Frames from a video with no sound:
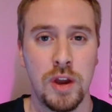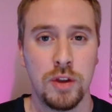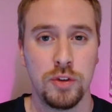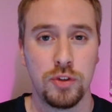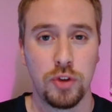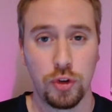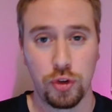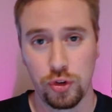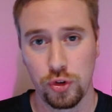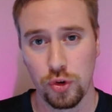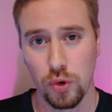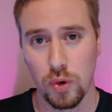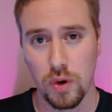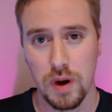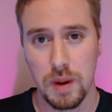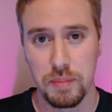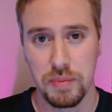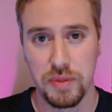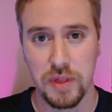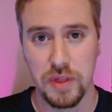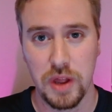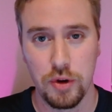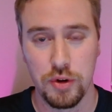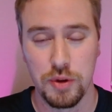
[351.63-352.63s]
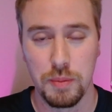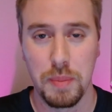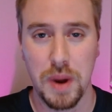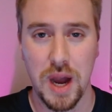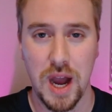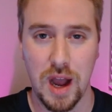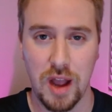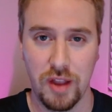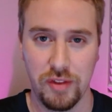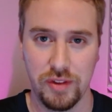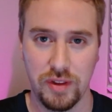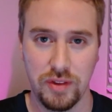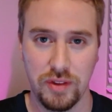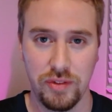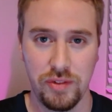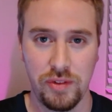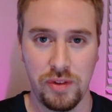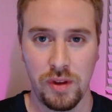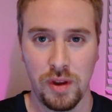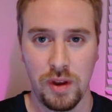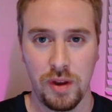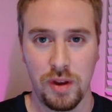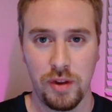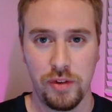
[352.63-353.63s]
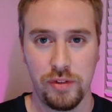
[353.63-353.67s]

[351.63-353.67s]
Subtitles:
to shore up their deposits.